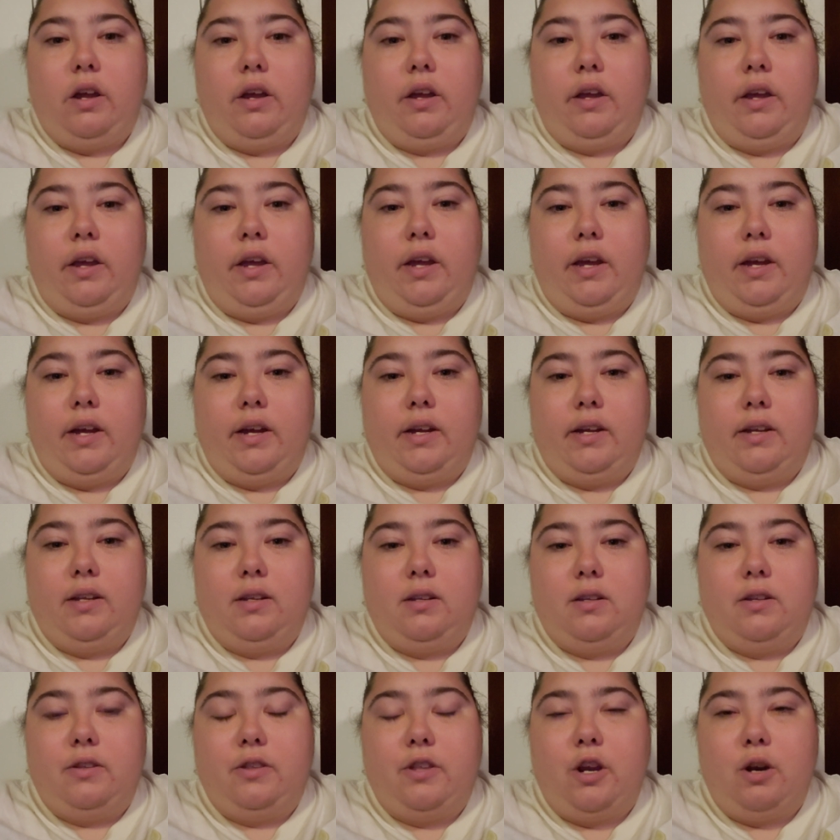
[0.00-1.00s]

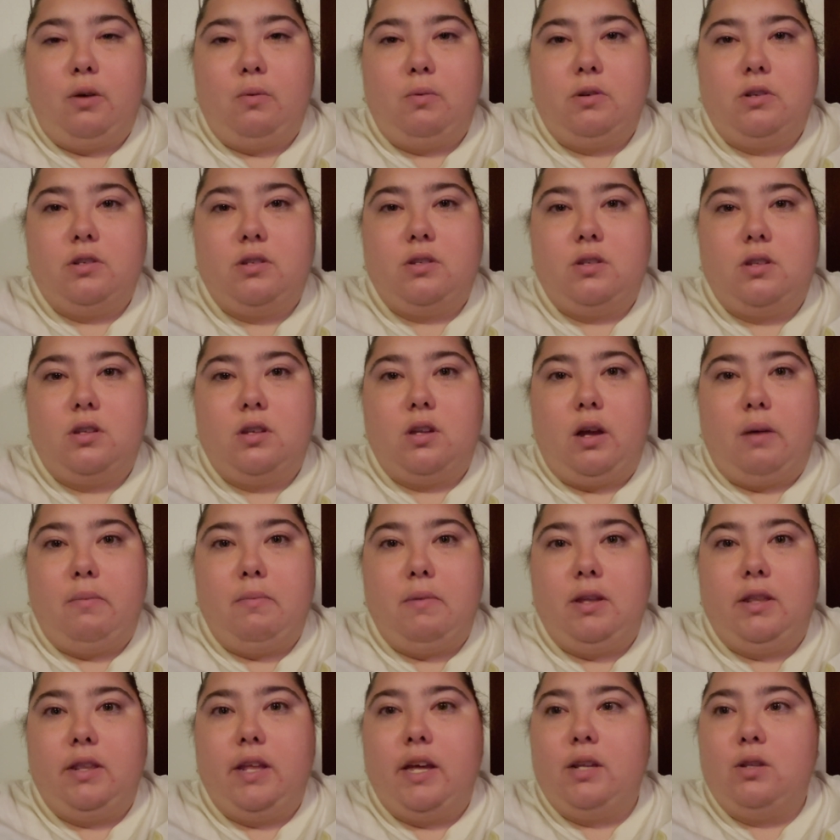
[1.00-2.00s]
And
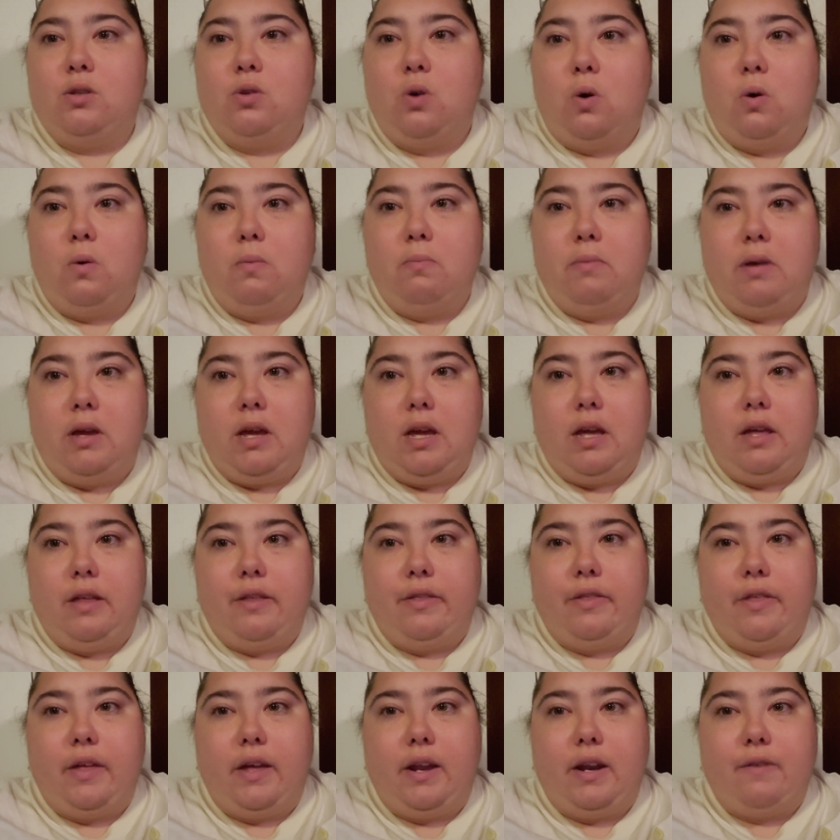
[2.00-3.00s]
they told
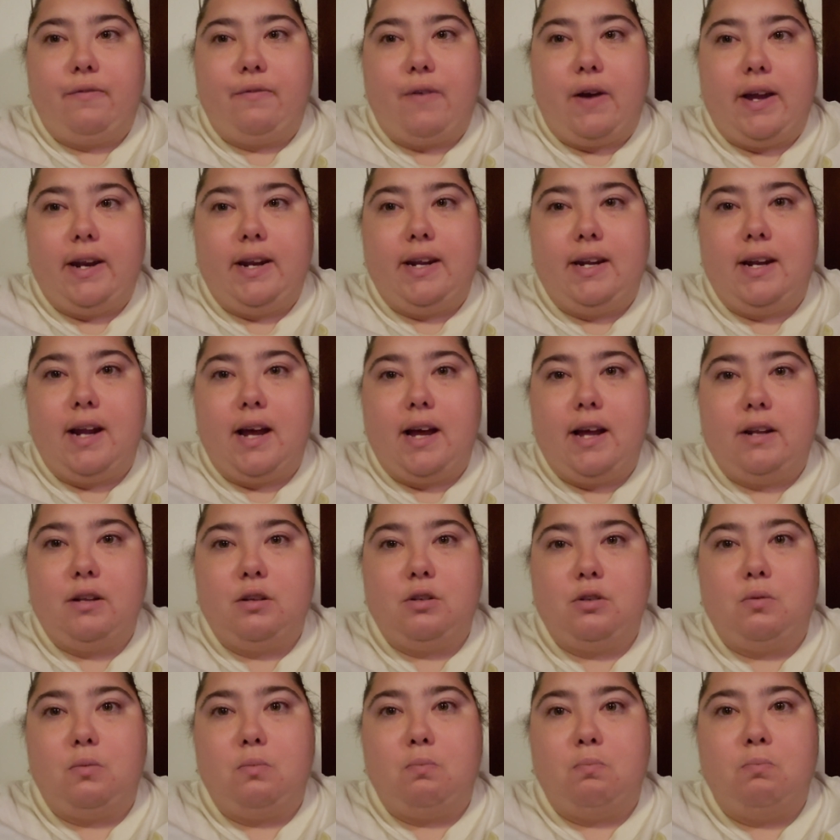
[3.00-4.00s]
me that if I did not
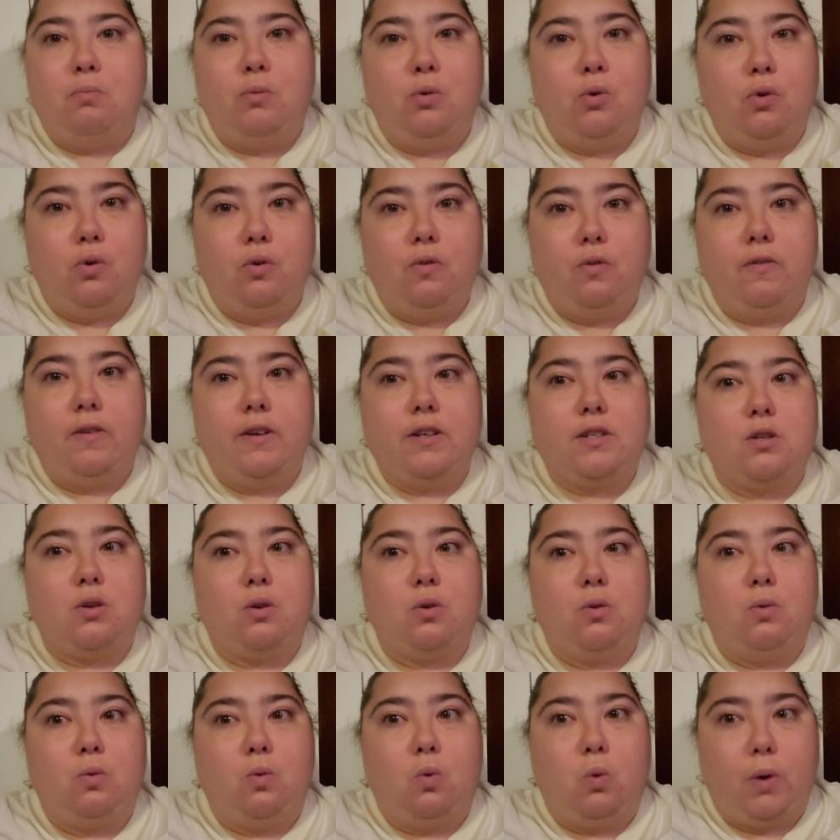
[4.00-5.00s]
move as
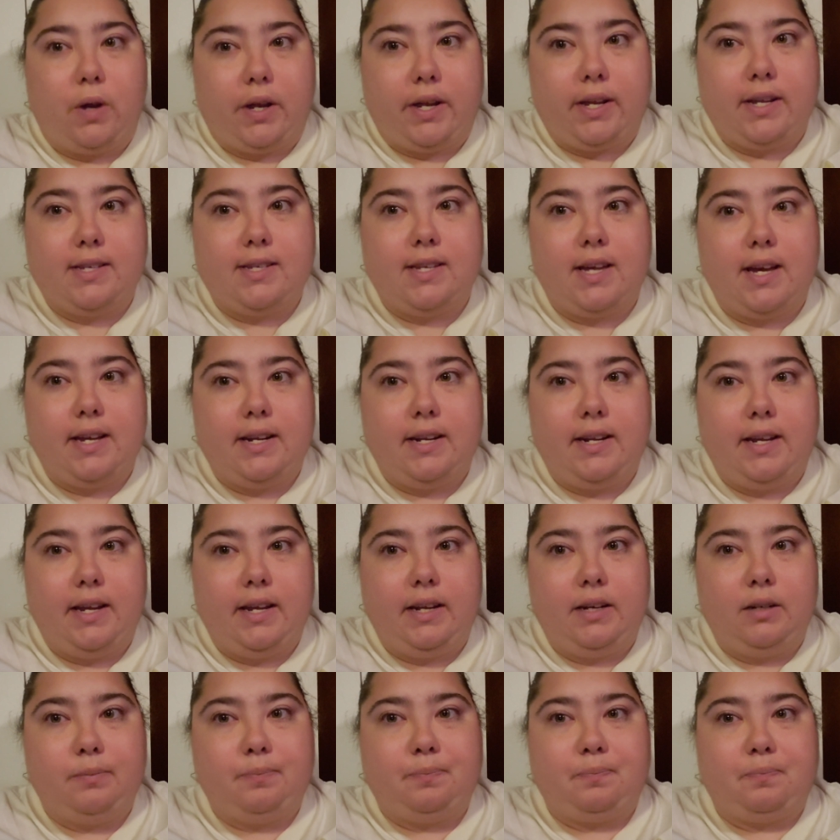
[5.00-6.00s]
quick as I
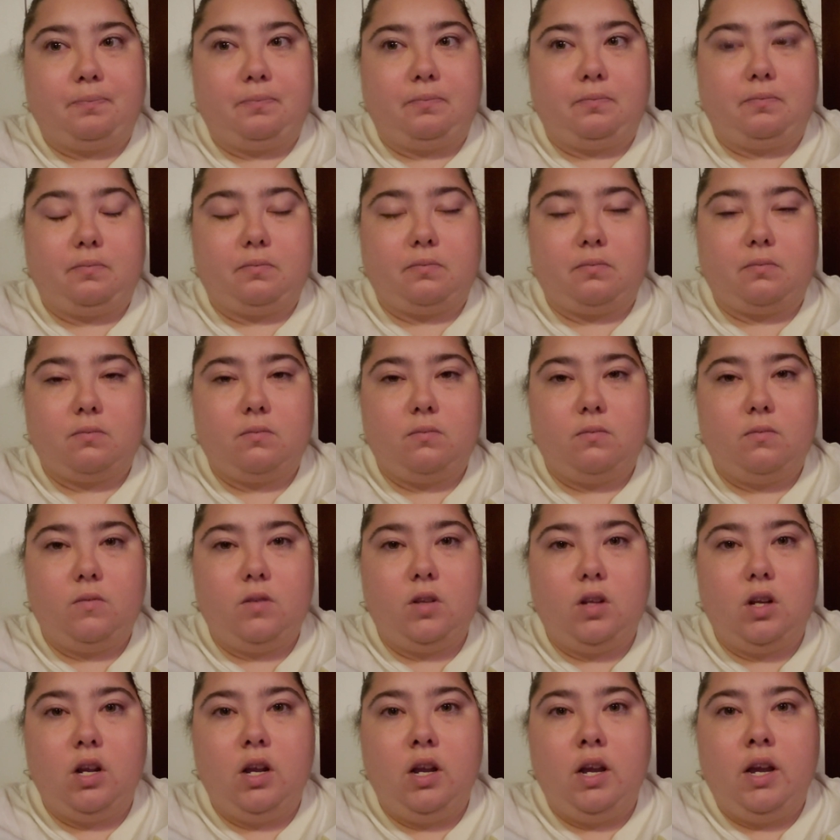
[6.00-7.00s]
did,
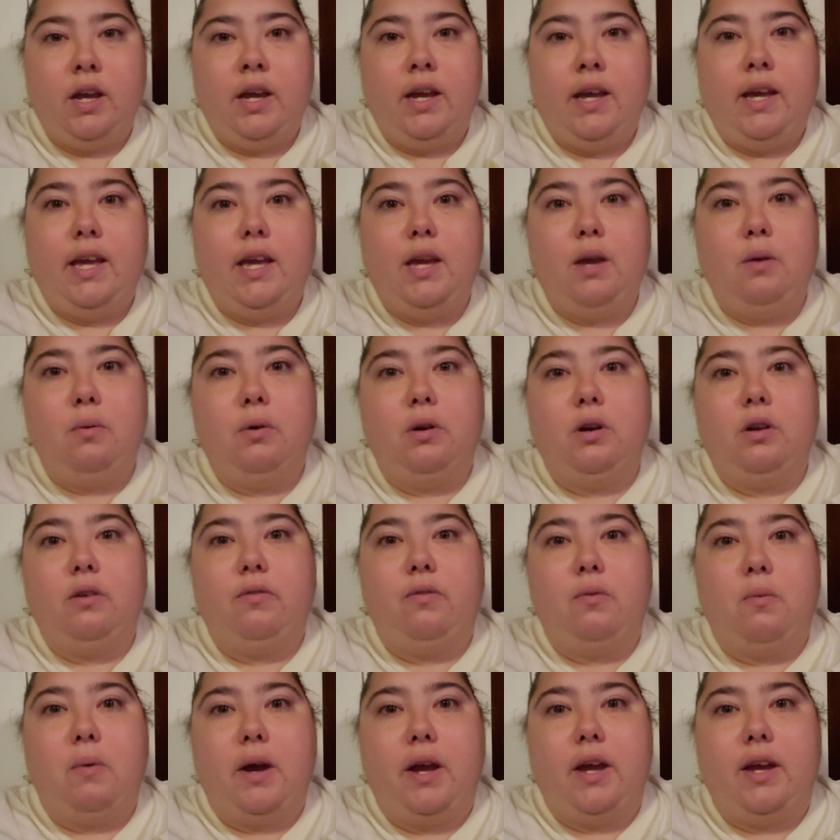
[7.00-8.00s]
he would
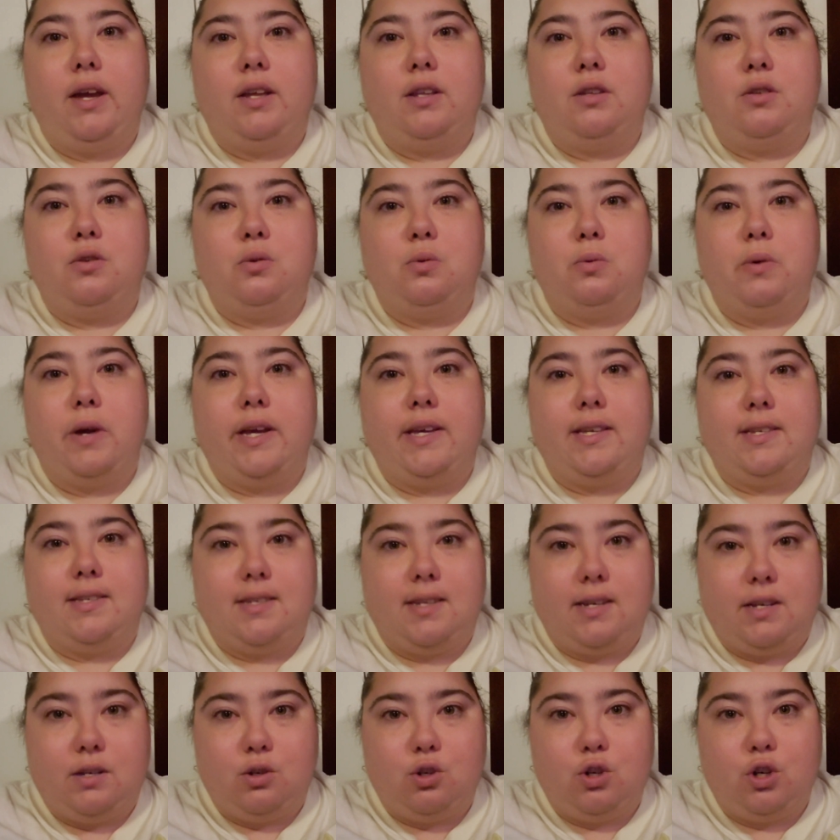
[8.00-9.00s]
have went into a
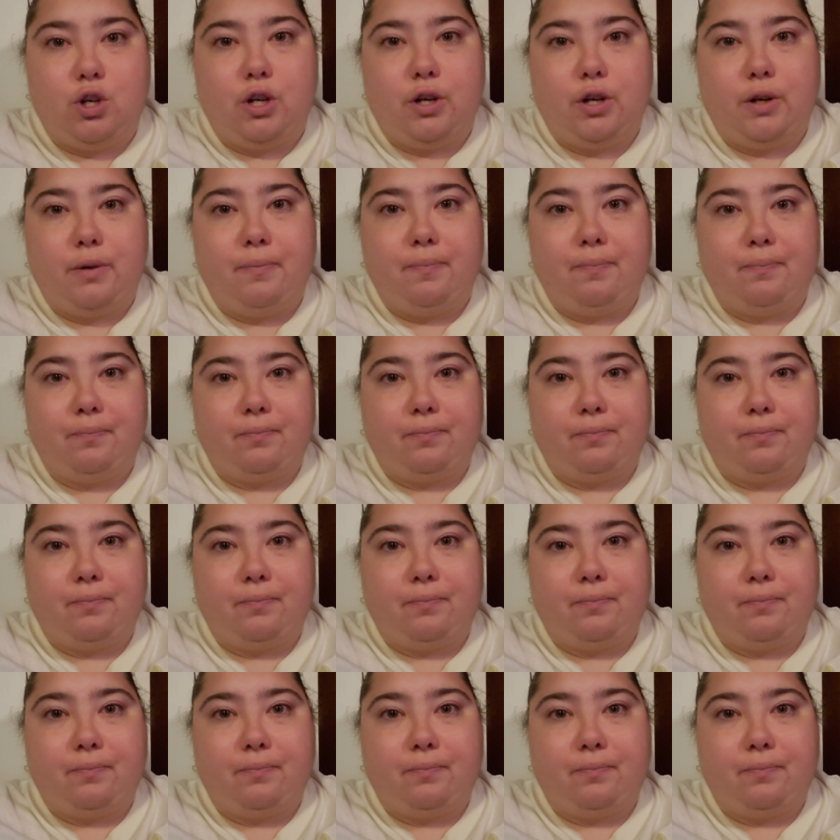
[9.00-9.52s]
seizure